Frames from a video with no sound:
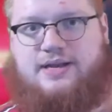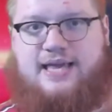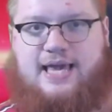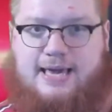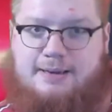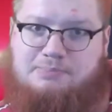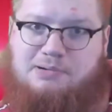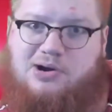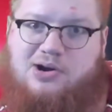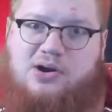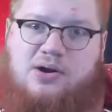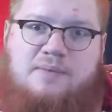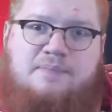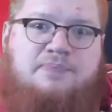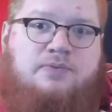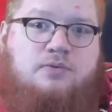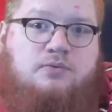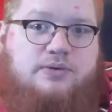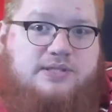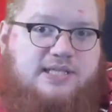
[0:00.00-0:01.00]
Keeper,
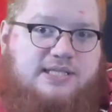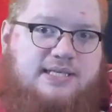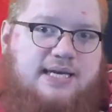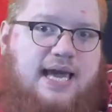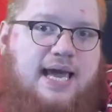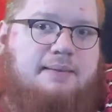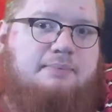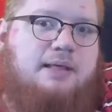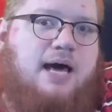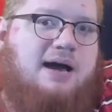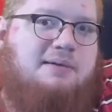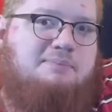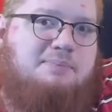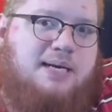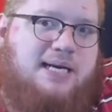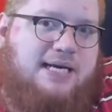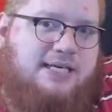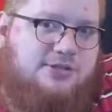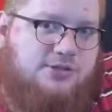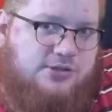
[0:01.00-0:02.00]
which is a game that I've
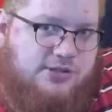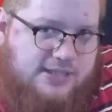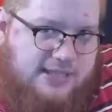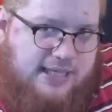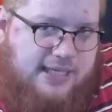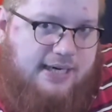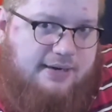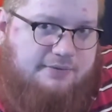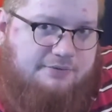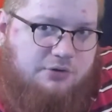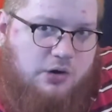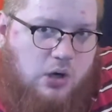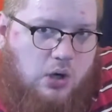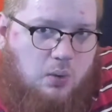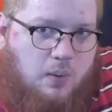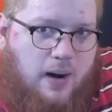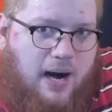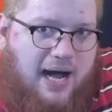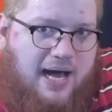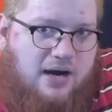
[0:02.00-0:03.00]
been interested in for a
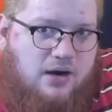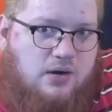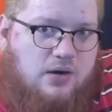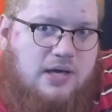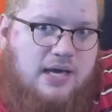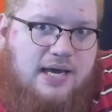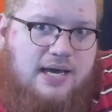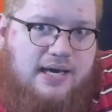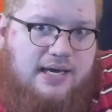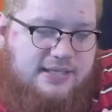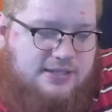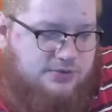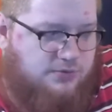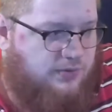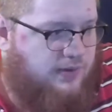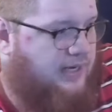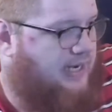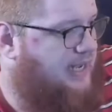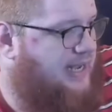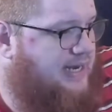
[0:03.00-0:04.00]
while. It's a
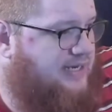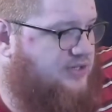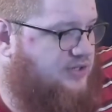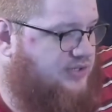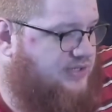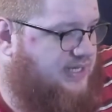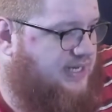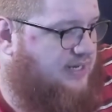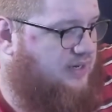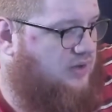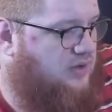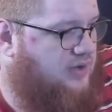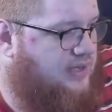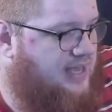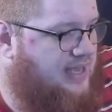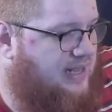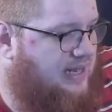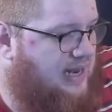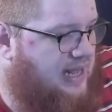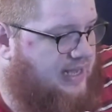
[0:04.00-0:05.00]
really interesting
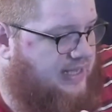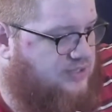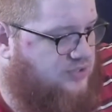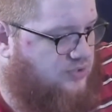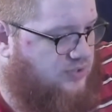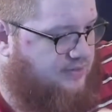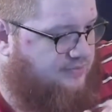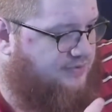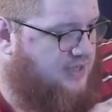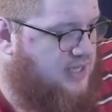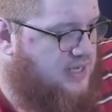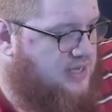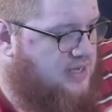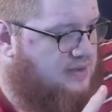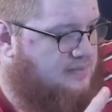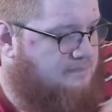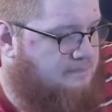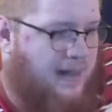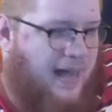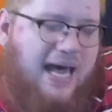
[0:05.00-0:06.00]
looking, like, sort of
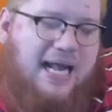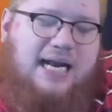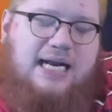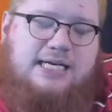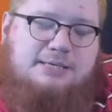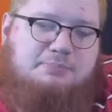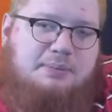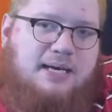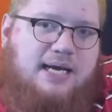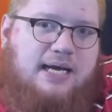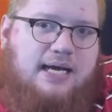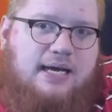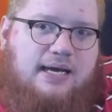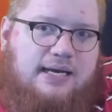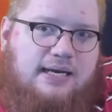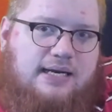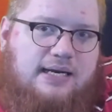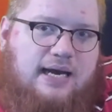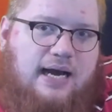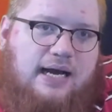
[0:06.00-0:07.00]

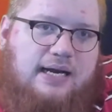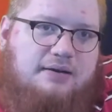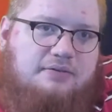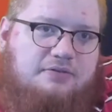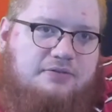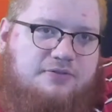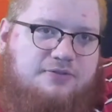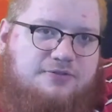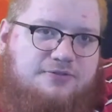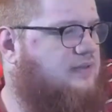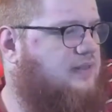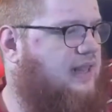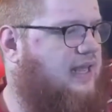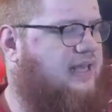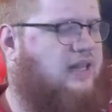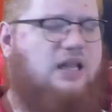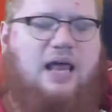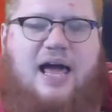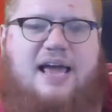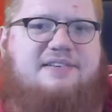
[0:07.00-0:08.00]
management, kind of
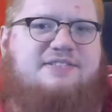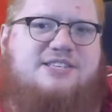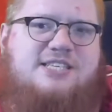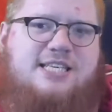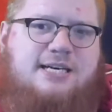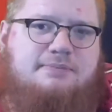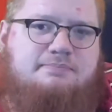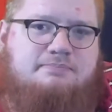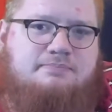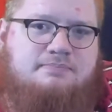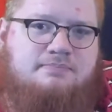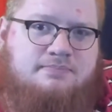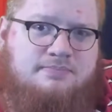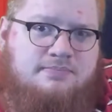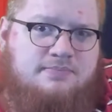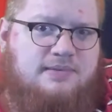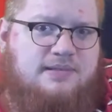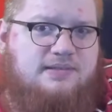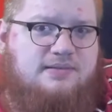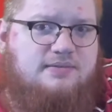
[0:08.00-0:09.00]
like life
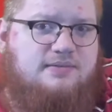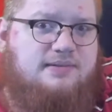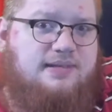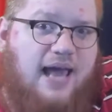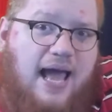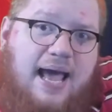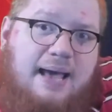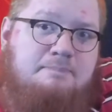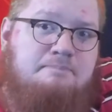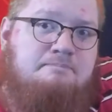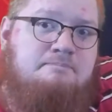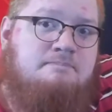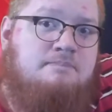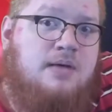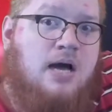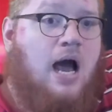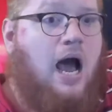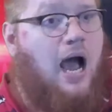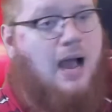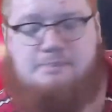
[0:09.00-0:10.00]
sim game.
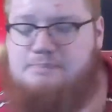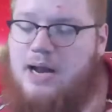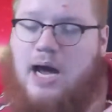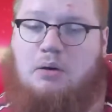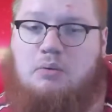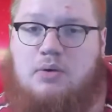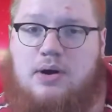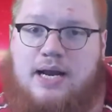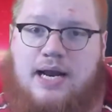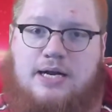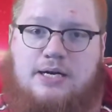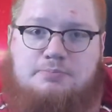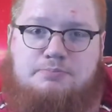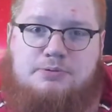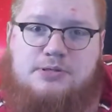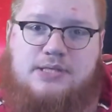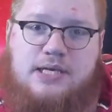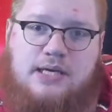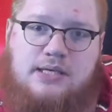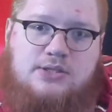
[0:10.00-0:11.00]
I'm not
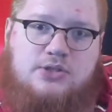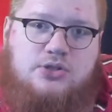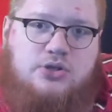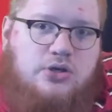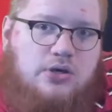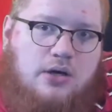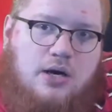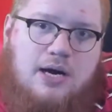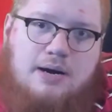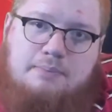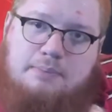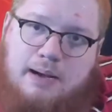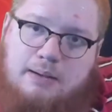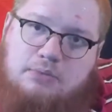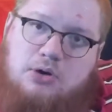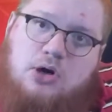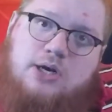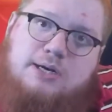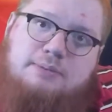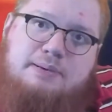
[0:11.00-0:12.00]
100% sure, but
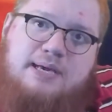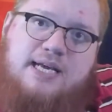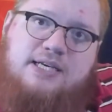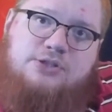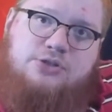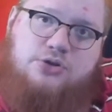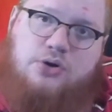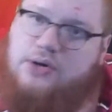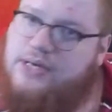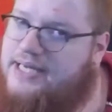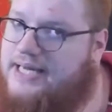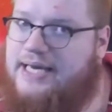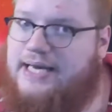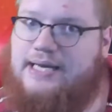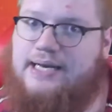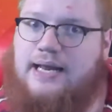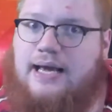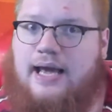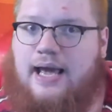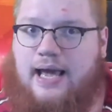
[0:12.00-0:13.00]
I'm going to be enjoying
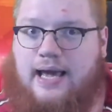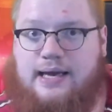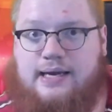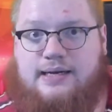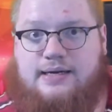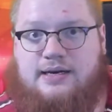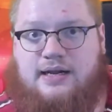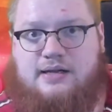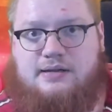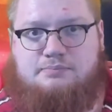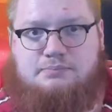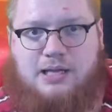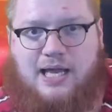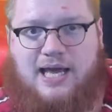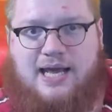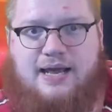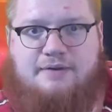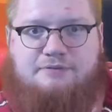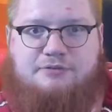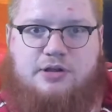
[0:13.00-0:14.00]
it and
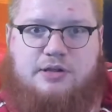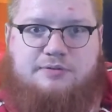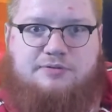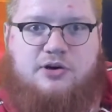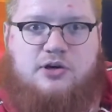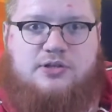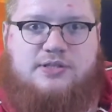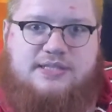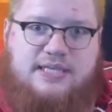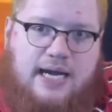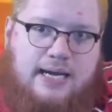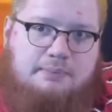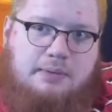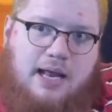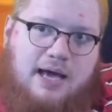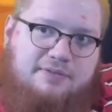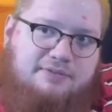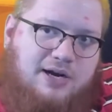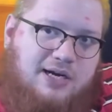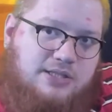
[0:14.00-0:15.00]
playing it for the first time
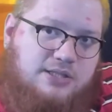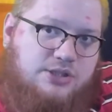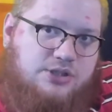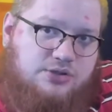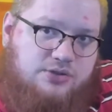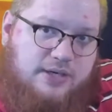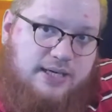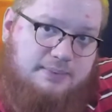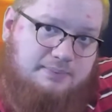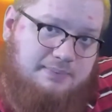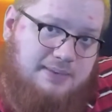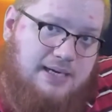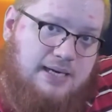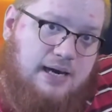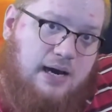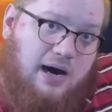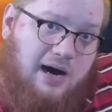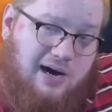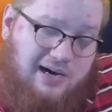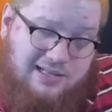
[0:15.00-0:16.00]
live on stream
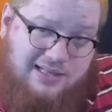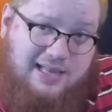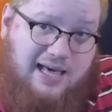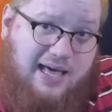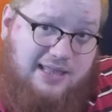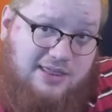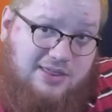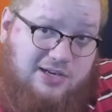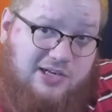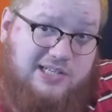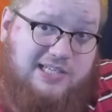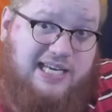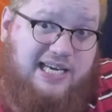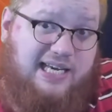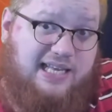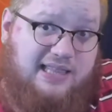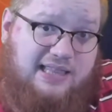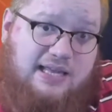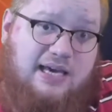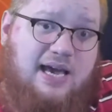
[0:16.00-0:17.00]
on that
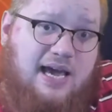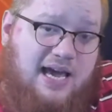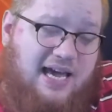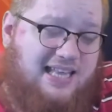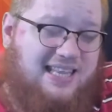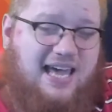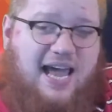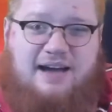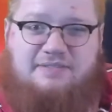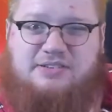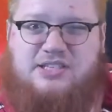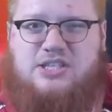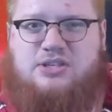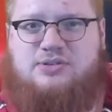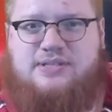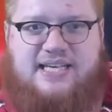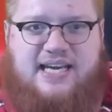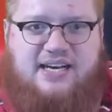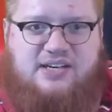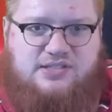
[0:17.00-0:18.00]
13th. And they have a
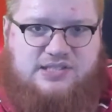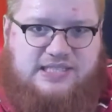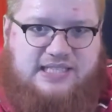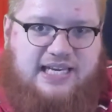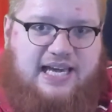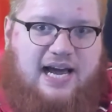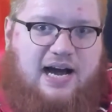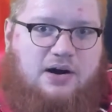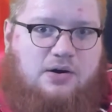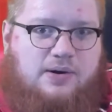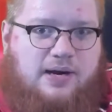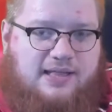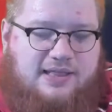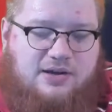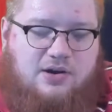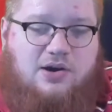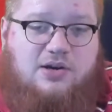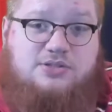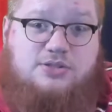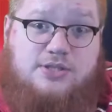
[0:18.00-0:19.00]
new DLC out, and
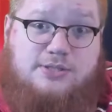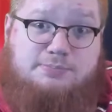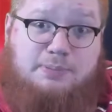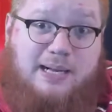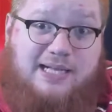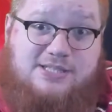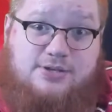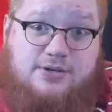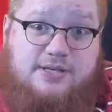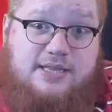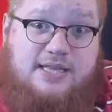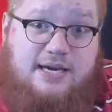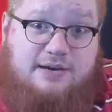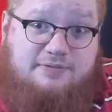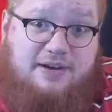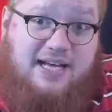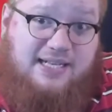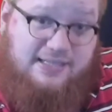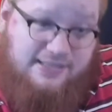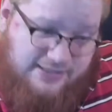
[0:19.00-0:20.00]
they're also sponsoring the
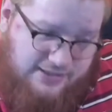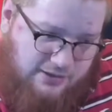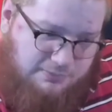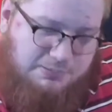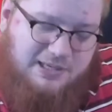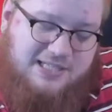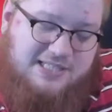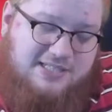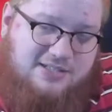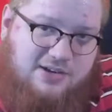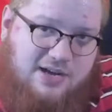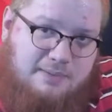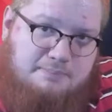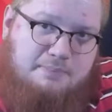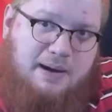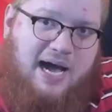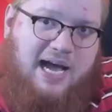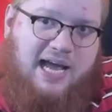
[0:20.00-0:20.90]
event, so please do come by.